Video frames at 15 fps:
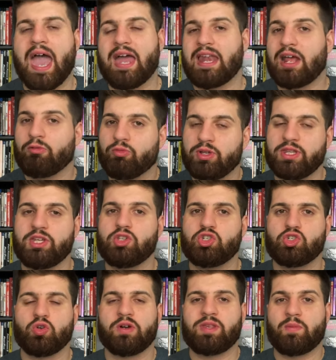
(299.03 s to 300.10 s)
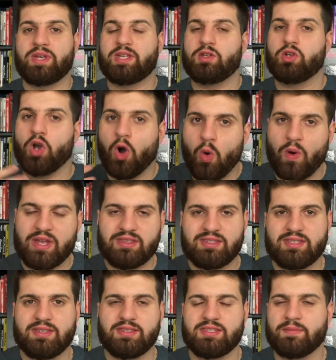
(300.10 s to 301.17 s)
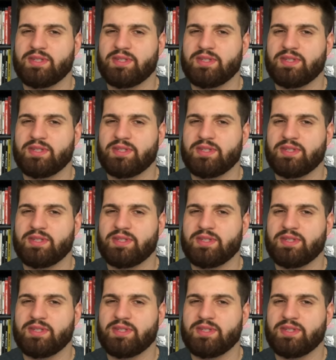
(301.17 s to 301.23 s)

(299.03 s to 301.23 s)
and I really enjoy that we go into some